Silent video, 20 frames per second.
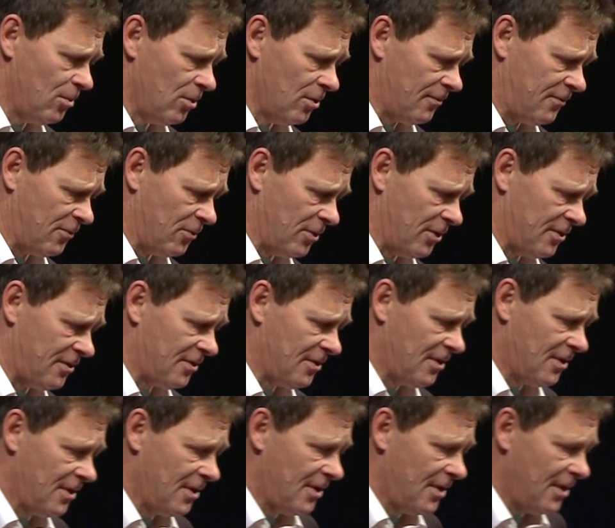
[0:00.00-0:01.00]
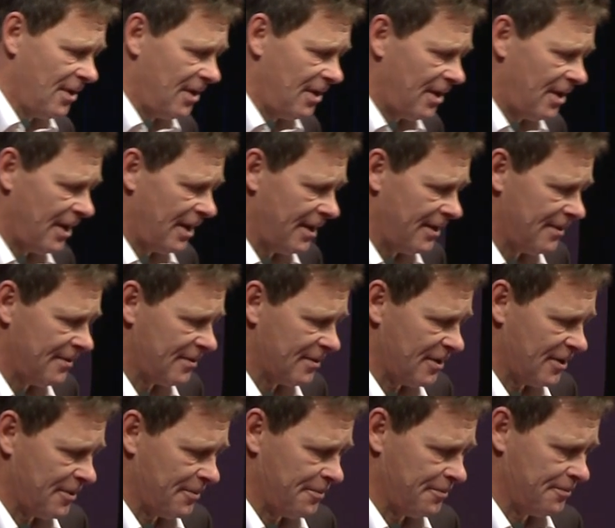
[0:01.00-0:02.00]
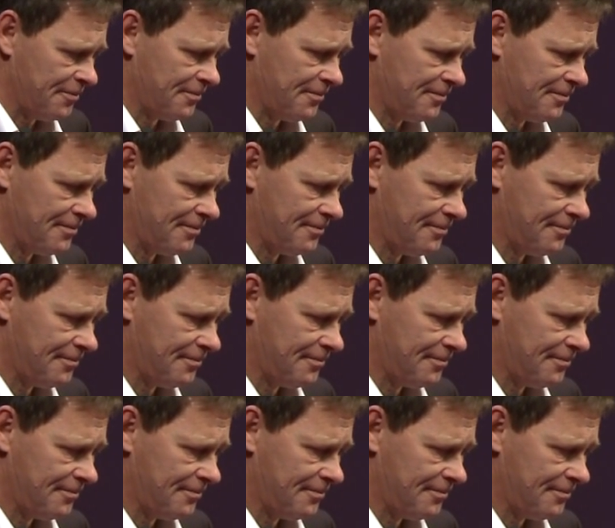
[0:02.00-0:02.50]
word for it. And um,